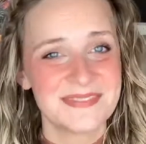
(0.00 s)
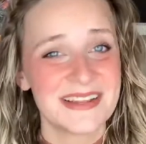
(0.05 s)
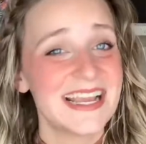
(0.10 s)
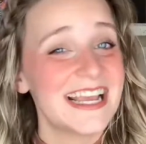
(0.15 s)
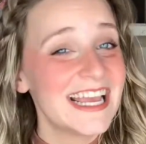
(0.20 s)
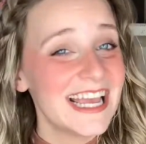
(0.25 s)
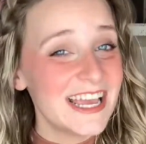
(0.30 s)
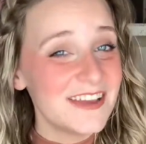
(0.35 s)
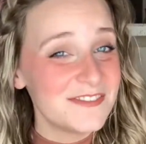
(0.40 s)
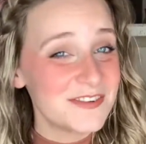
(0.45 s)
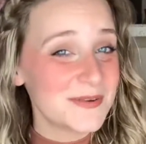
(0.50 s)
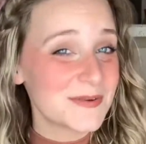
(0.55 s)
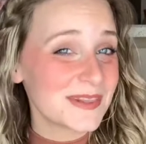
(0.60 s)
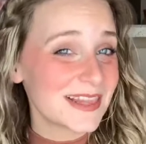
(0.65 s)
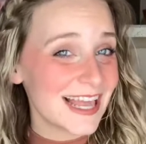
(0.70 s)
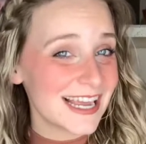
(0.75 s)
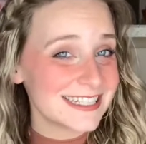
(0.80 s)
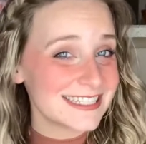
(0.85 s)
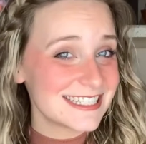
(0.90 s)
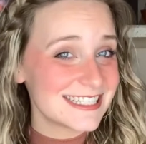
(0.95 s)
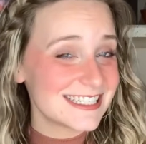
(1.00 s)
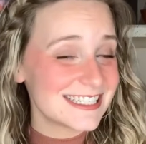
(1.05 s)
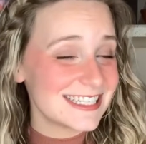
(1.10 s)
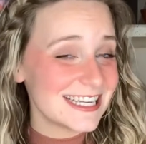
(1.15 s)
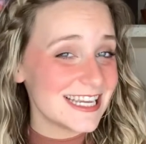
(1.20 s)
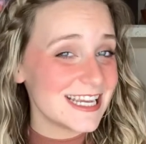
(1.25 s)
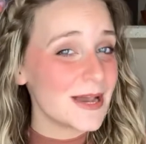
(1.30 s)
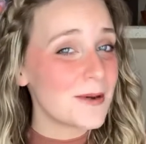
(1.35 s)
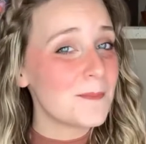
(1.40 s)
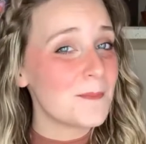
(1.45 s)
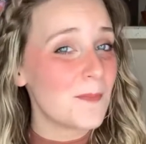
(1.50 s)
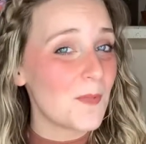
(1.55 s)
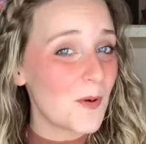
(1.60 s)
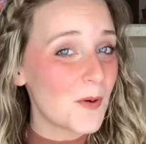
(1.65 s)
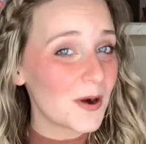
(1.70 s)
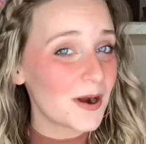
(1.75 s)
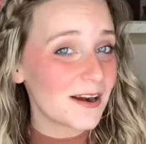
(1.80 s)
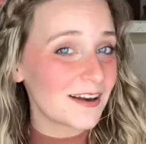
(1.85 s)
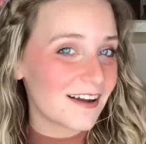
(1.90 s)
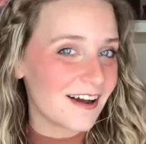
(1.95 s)
If you would like to see
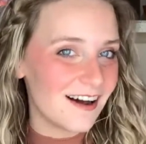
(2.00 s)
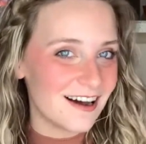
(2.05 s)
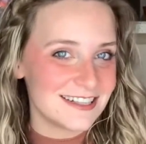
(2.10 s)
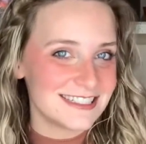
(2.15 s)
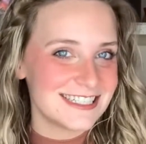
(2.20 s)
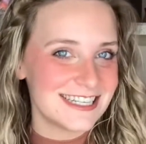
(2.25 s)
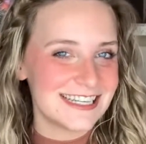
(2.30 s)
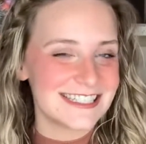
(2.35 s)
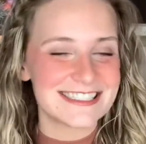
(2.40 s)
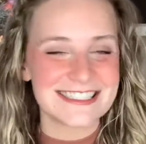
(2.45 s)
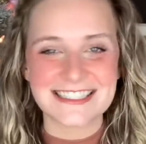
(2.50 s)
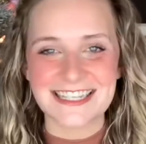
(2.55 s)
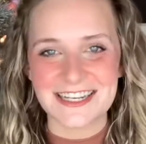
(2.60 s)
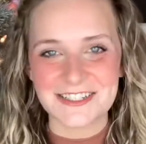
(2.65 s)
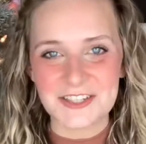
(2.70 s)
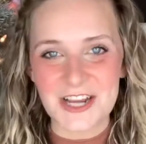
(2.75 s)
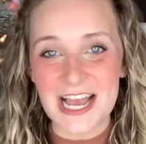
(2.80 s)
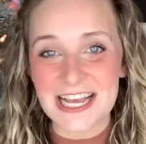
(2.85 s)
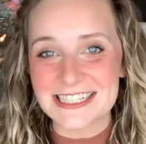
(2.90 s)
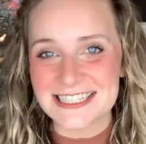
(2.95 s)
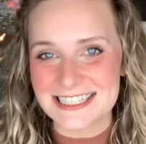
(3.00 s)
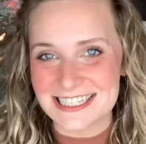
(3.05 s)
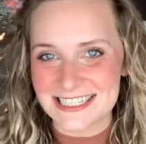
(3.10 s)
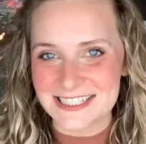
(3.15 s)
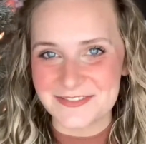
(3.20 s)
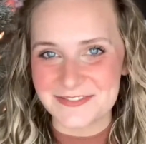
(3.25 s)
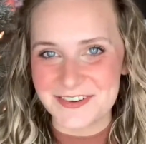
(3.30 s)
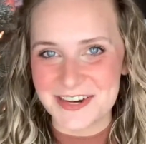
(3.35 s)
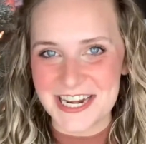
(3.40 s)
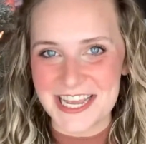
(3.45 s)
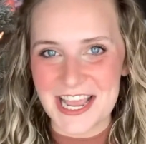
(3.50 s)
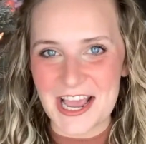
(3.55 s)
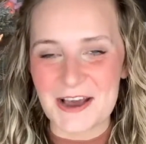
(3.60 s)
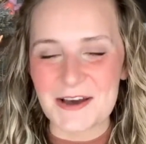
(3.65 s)
more content such as this video,